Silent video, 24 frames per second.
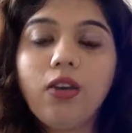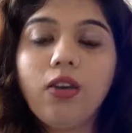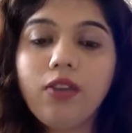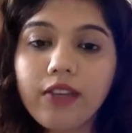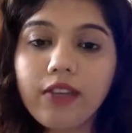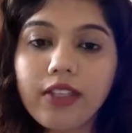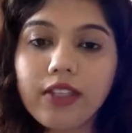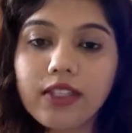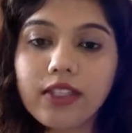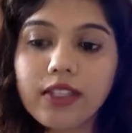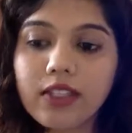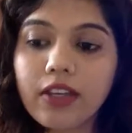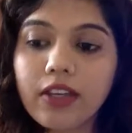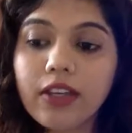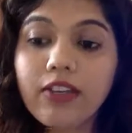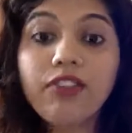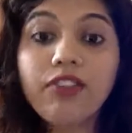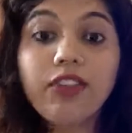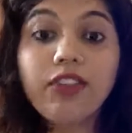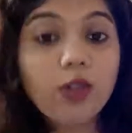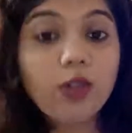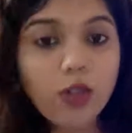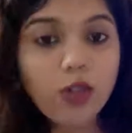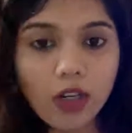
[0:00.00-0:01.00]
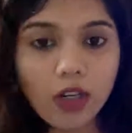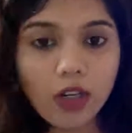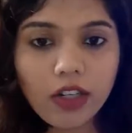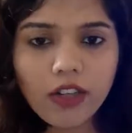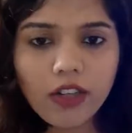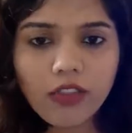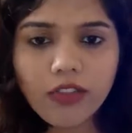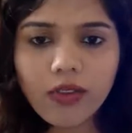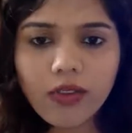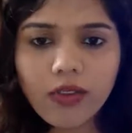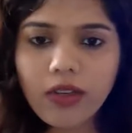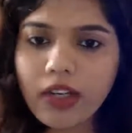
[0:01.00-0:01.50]
Always, if they do not
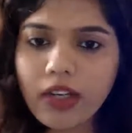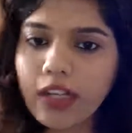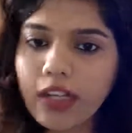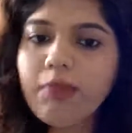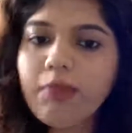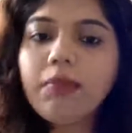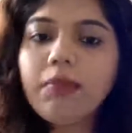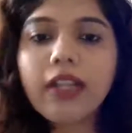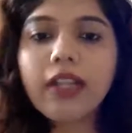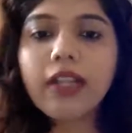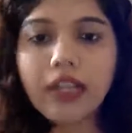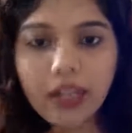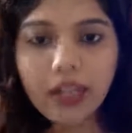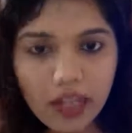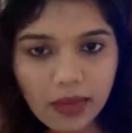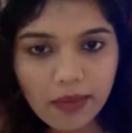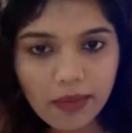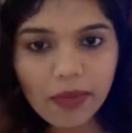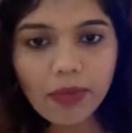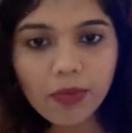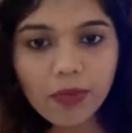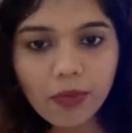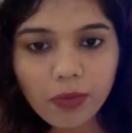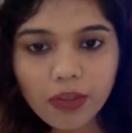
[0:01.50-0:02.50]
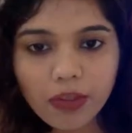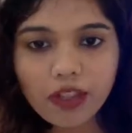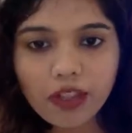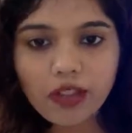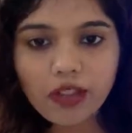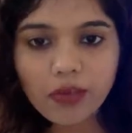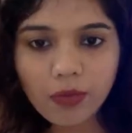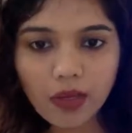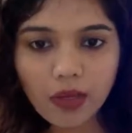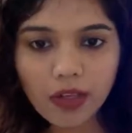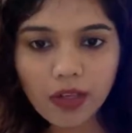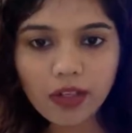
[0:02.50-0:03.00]
give you a name, then come up with
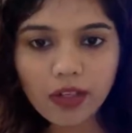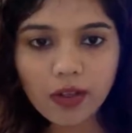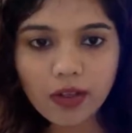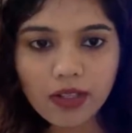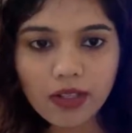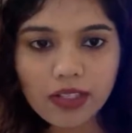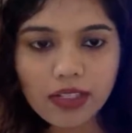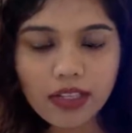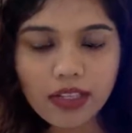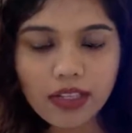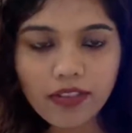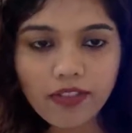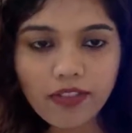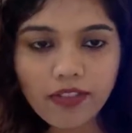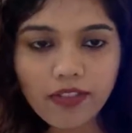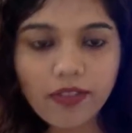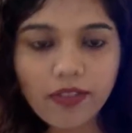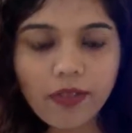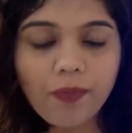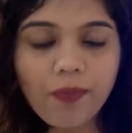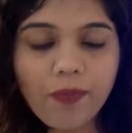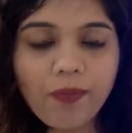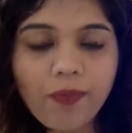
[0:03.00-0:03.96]
one yourself.